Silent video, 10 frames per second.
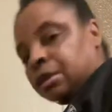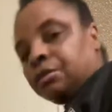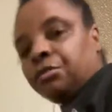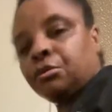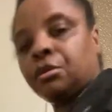
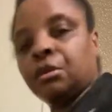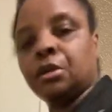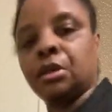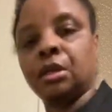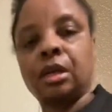if you
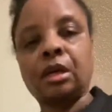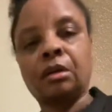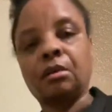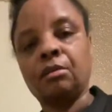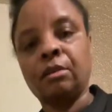could get like
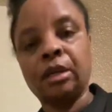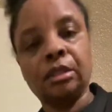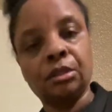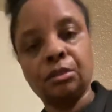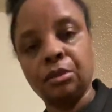a
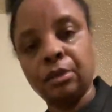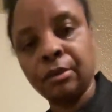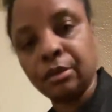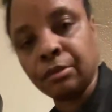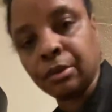karate suit,
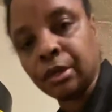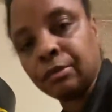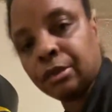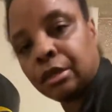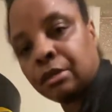even if you
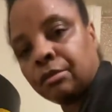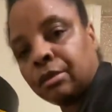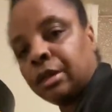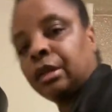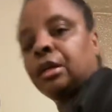never did
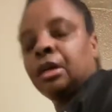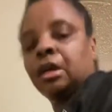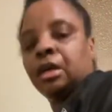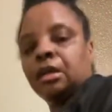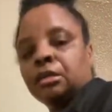karate,
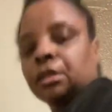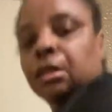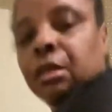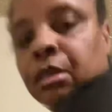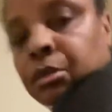it's a
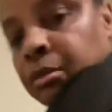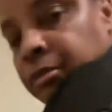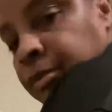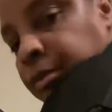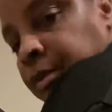good
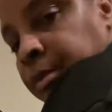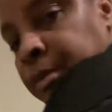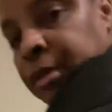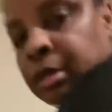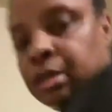uniform
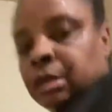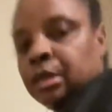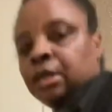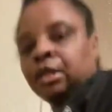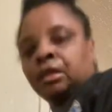
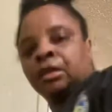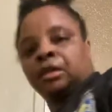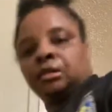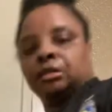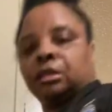
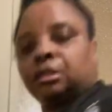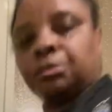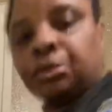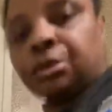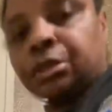just to
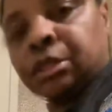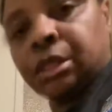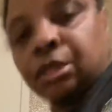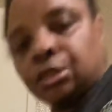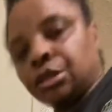put on a
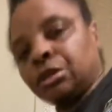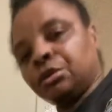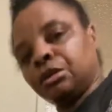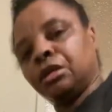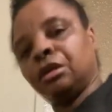
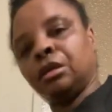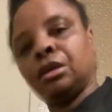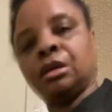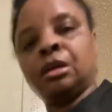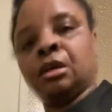t-shirt,
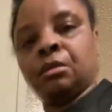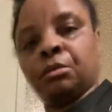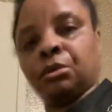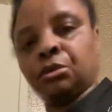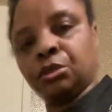
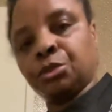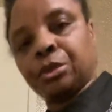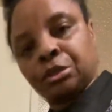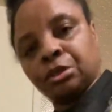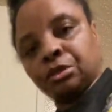put on a
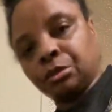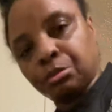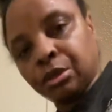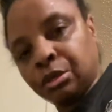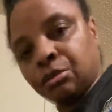sweatshirt
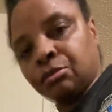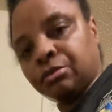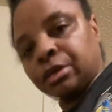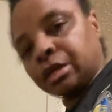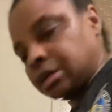and put it
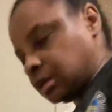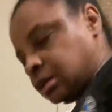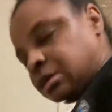over that.